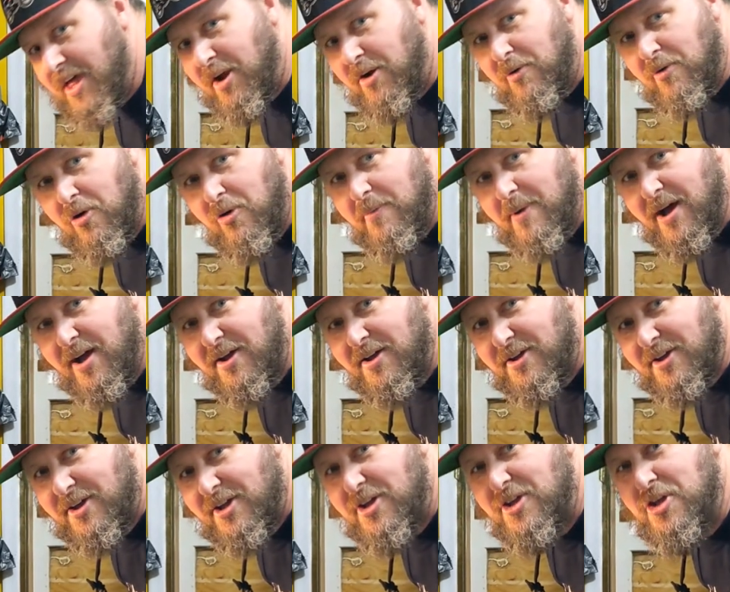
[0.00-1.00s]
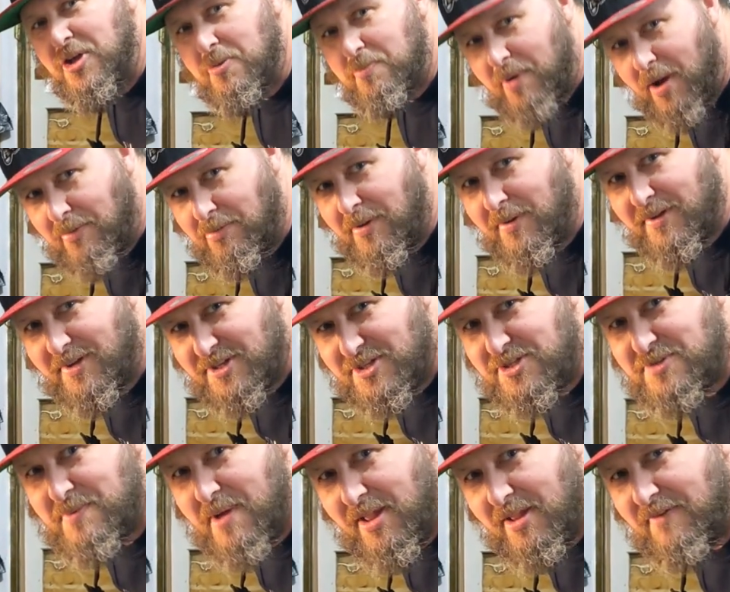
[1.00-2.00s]
that aroma. You probably
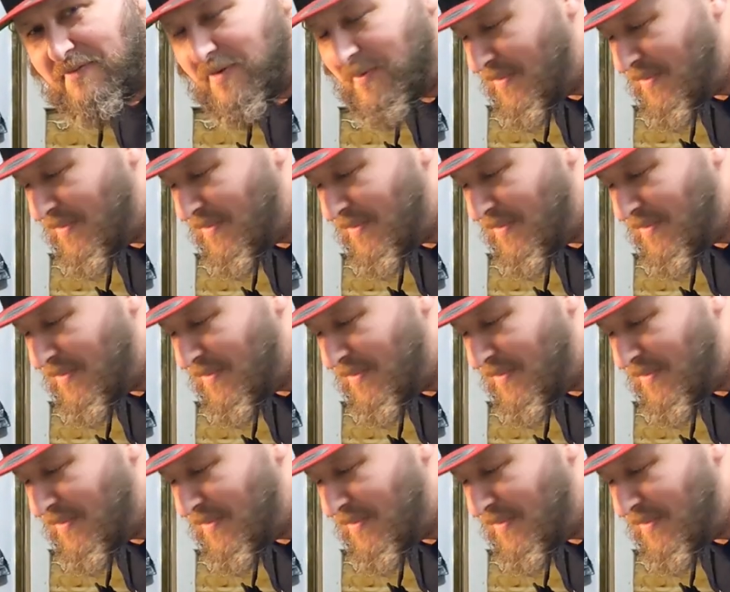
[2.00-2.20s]
can smell it